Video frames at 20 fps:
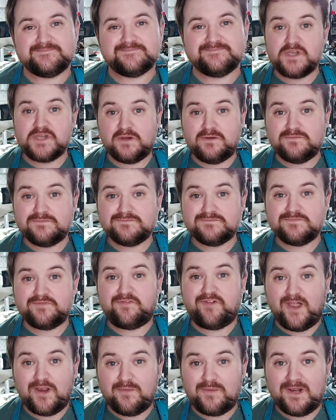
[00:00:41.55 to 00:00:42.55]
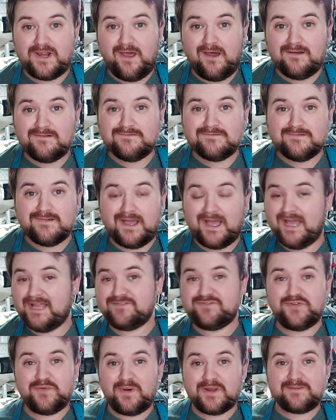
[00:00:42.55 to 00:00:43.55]
So follow along and
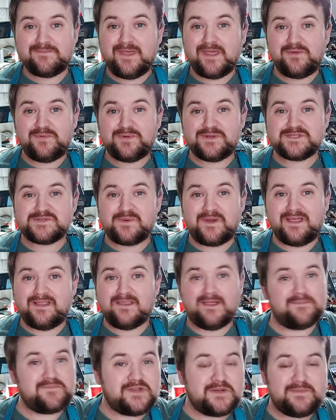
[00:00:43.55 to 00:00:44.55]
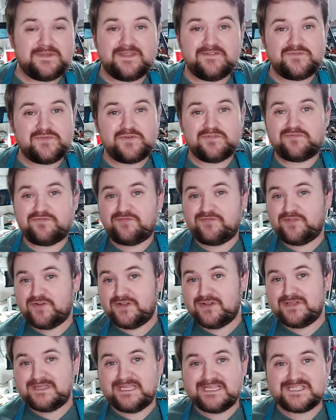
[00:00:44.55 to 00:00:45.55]
if you want to make one as well, I'm going to be giving you a
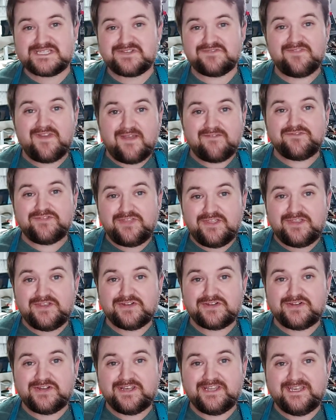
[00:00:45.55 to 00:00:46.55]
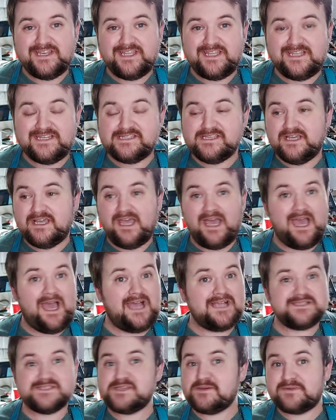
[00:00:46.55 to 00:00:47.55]
full list of everything you're going to need
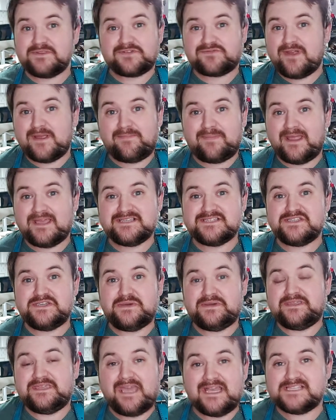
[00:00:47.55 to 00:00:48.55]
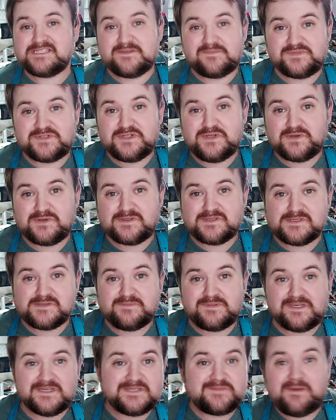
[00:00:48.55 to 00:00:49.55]
and some of the great places you can get some tools.
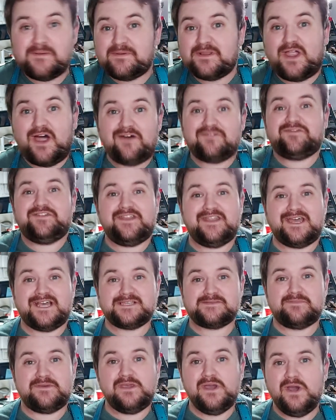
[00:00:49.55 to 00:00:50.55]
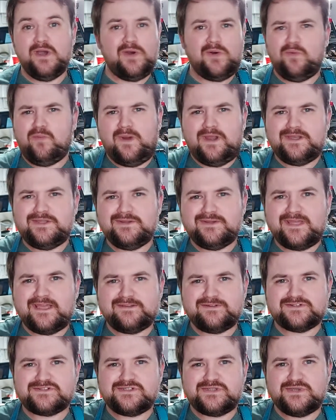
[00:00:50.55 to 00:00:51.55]
Because people often ask me, where do you
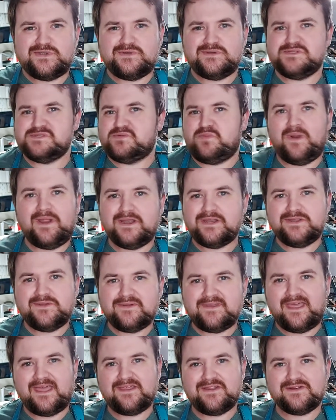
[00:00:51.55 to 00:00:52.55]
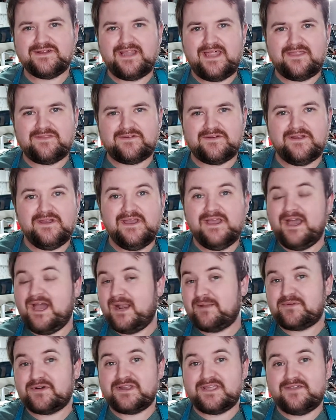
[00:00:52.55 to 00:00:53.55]
get your tools? Where do you get your leather?
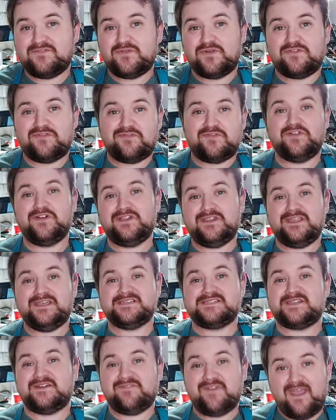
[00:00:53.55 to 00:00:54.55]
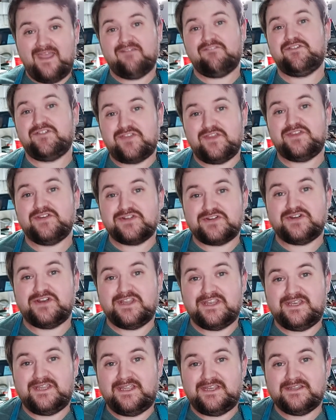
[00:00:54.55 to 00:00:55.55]
And I'm going to give you a full list of everything you're going
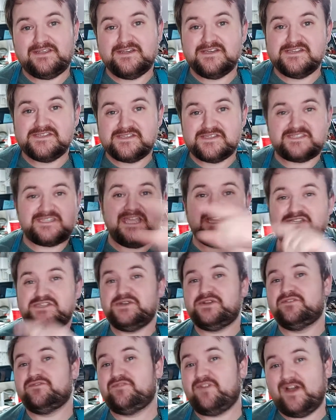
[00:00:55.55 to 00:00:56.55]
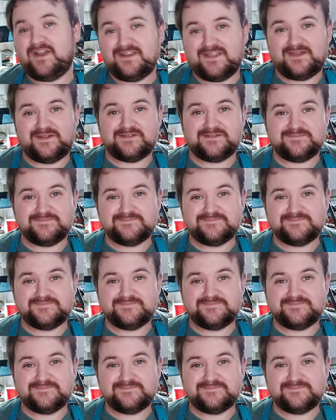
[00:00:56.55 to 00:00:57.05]
to need. So stay tuned and find out.